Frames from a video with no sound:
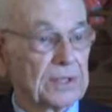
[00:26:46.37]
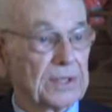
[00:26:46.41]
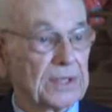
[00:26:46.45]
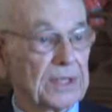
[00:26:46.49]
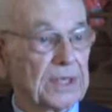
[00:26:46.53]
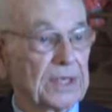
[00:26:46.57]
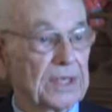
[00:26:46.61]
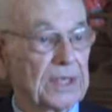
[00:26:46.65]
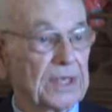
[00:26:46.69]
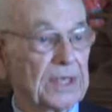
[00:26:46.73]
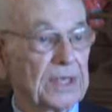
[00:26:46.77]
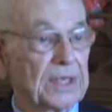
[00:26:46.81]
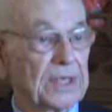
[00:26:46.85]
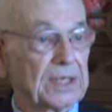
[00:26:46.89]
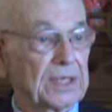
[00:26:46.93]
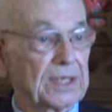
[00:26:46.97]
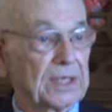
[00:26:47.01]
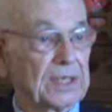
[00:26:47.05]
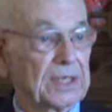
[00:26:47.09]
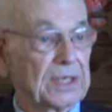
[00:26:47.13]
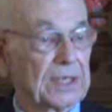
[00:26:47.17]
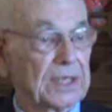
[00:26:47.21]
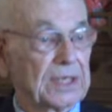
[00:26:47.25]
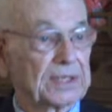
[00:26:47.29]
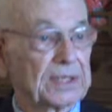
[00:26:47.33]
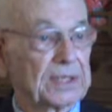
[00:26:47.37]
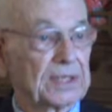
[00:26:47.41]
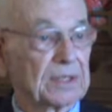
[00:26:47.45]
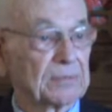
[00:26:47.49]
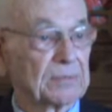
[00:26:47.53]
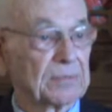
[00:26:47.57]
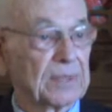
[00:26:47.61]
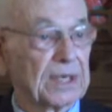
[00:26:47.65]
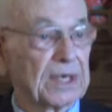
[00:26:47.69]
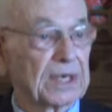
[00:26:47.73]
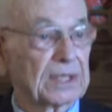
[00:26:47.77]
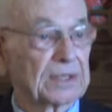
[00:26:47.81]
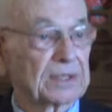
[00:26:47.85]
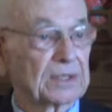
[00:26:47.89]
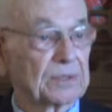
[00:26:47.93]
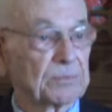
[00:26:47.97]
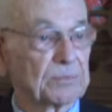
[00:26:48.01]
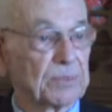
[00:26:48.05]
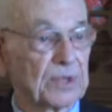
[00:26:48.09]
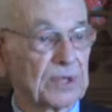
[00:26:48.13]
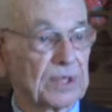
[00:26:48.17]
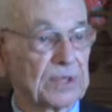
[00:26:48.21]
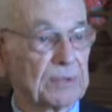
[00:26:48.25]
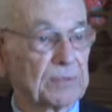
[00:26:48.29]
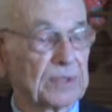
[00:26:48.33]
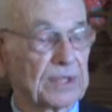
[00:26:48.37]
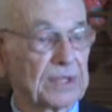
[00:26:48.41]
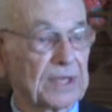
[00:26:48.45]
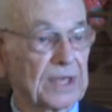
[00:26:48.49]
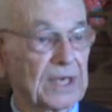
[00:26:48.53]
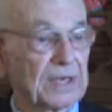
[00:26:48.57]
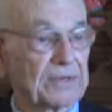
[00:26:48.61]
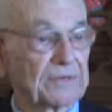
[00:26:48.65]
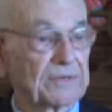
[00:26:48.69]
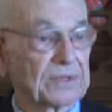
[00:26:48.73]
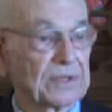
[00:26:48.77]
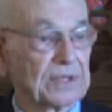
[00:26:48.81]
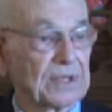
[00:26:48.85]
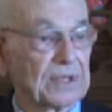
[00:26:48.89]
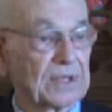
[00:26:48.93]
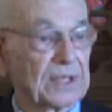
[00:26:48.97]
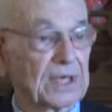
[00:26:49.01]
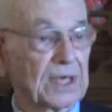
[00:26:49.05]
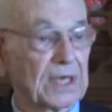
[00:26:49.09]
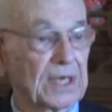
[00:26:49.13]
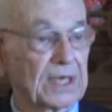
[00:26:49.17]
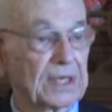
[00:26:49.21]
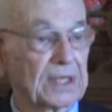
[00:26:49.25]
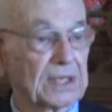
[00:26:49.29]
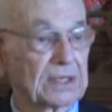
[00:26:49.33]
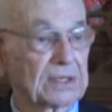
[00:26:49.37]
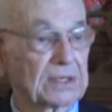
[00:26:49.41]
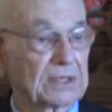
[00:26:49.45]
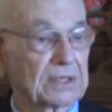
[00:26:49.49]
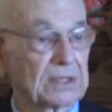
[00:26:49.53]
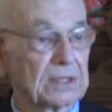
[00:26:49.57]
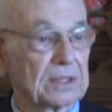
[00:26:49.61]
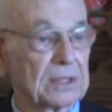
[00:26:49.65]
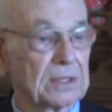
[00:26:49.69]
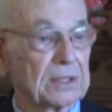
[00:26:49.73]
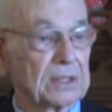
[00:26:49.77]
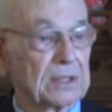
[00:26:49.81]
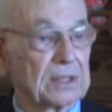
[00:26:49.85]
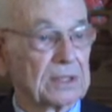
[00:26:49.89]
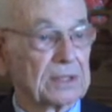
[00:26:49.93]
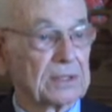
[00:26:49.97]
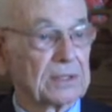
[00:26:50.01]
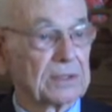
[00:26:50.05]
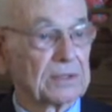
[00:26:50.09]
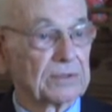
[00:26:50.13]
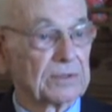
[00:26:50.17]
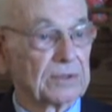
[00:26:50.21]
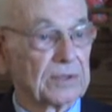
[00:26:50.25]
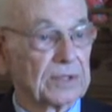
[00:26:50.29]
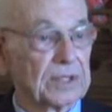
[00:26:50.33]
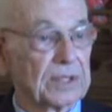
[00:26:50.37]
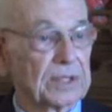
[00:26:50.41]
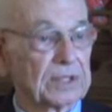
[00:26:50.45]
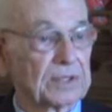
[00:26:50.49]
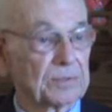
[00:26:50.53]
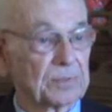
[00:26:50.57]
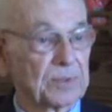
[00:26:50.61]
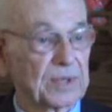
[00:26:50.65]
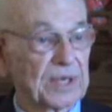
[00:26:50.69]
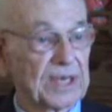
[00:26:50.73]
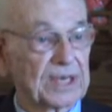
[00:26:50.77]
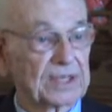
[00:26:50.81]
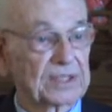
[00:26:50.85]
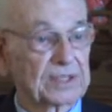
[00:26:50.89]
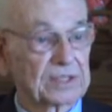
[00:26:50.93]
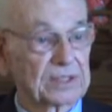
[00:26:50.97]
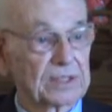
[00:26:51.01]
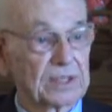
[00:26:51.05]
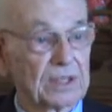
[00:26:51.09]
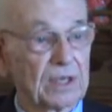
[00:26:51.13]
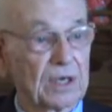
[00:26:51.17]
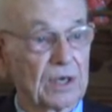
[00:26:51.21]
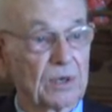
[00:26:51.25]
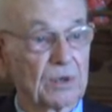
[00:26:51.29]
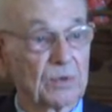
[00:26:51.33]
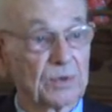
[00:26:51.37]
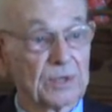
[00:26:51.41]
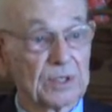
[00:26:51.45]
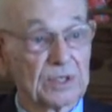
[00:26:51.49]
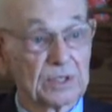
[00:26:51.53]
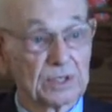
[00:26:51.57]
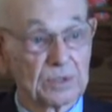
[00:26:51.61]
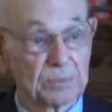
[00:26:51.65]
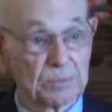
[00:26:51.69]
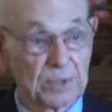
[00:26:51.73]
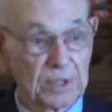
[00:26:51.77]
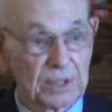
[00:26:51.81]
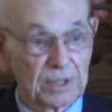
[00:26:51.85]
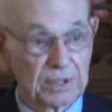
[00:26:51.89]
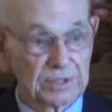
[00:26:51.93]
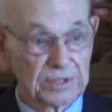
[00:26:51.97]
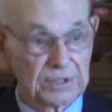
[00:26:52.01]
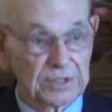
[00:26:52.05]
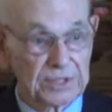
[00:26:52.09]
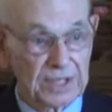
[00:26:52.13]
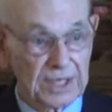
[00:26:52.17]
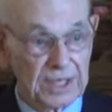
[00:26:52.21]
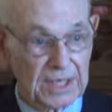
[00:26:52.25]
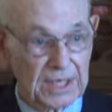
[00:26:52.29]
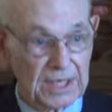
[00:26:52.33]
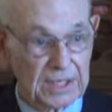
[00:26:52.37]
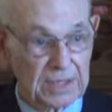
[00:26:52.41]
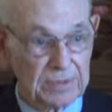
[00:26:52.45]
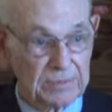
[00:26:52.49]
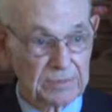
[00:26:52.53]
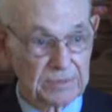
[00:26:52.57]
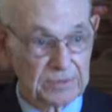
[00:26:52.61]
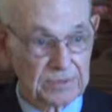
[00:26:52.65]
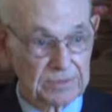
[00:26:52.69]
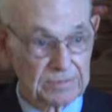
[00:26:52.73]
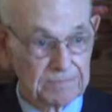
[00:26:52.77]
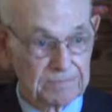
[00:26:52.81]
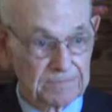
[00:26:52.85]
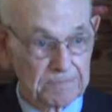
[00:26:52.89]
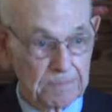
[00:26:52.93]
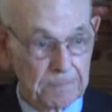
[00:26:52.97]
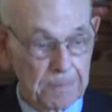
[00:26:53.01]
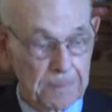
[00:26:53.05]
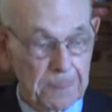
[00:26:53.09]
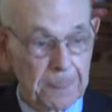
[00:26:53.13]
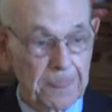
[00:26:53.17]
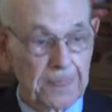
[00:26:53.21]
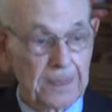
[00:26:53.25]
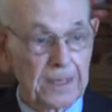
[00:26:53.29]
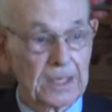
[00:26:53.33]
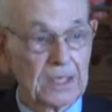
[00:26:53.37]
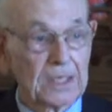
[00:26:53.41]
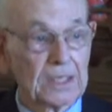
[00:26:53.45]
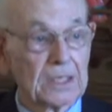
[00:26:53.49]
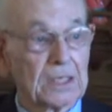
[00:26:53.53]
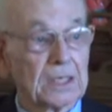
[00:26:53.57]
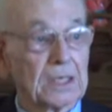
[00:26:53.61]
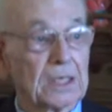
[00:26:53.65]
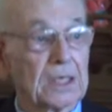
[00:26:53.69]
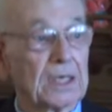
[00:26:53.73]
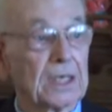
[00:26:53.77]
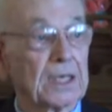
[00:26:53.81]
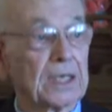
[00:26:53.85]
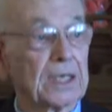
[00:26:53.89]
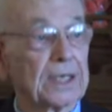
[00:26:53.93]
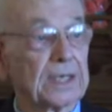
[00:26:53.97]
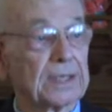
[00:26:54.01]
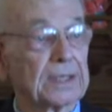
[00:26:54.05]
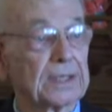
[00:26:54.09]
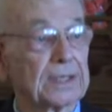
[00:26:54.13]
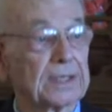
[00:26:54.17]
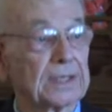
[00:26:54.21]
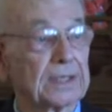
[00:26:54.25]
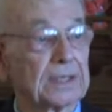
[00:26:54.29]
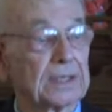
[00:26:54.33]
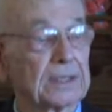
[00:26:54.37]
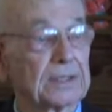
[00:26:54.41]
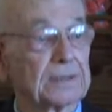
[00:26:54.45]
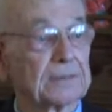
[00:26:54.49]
that he had come back to Bremen after he got his degree to practice law with his brother James. And